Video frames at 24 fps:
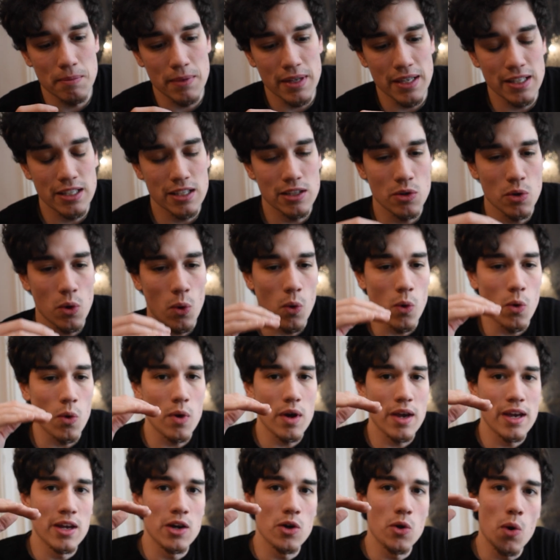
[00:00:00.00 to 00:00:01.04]

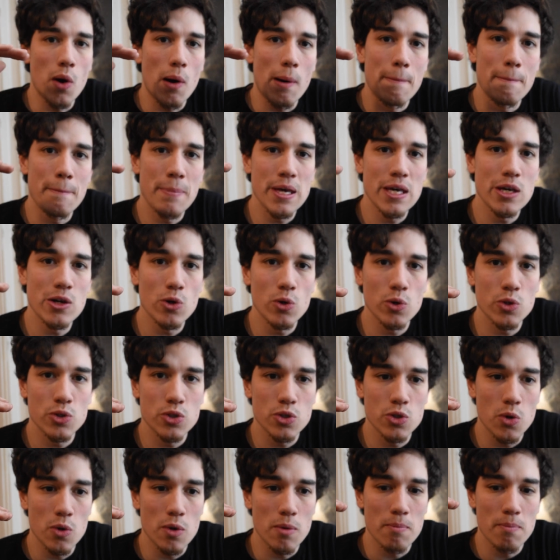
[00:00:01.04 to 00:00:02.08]
it'll appeal
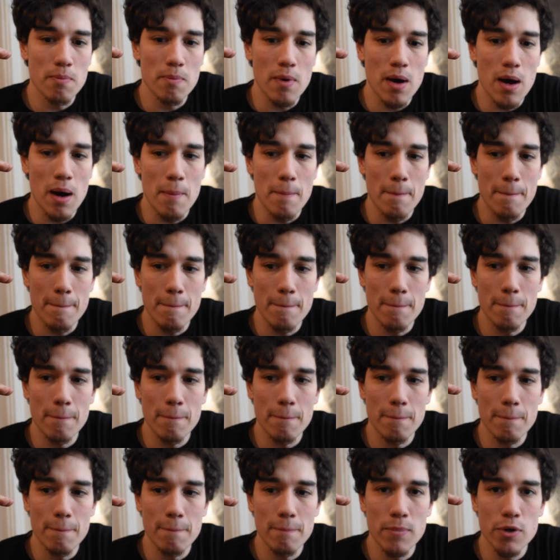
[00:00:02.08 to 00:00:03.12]
to a
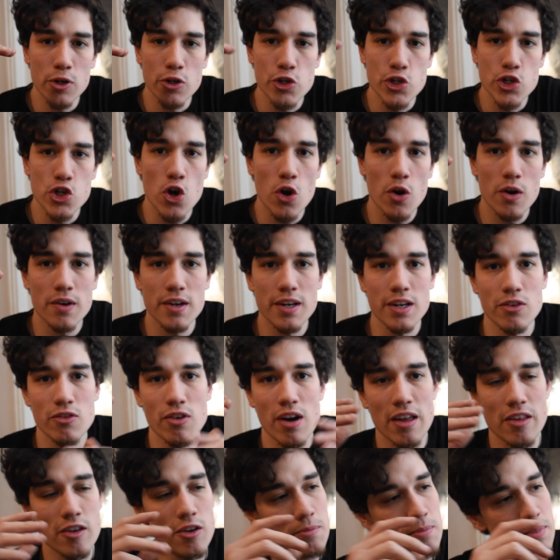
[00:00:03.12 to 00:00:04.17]
majority
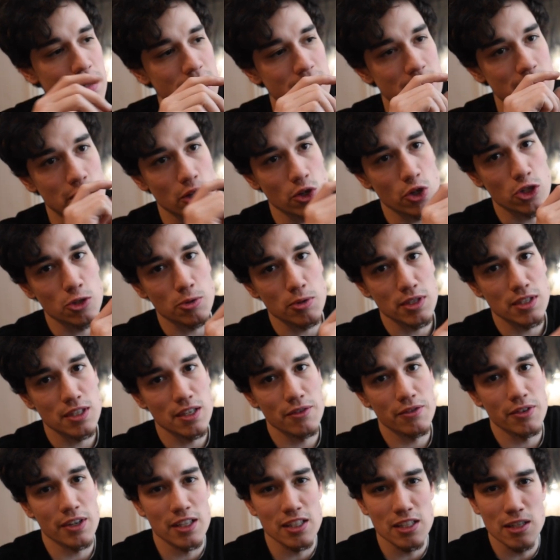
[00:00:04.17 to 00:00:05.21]
rather than being so
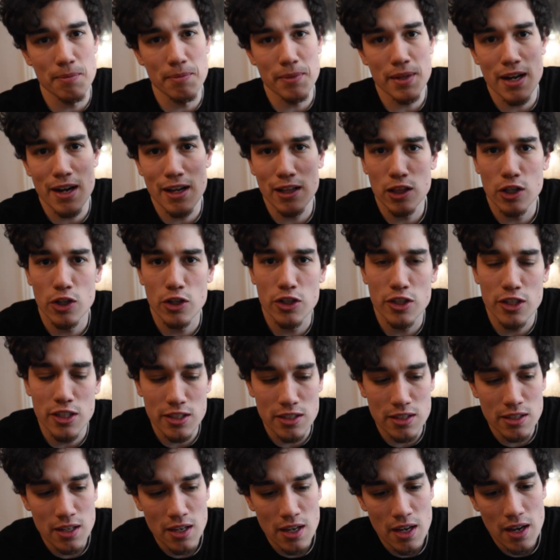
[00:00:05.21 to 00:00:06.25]
specific. Something I learned
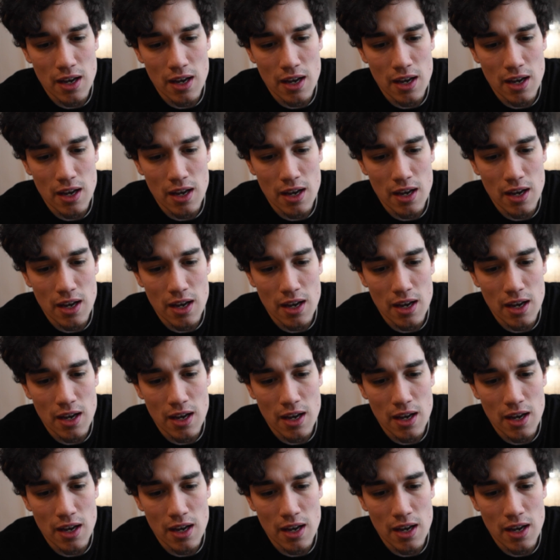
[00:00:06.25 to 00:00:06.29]
is,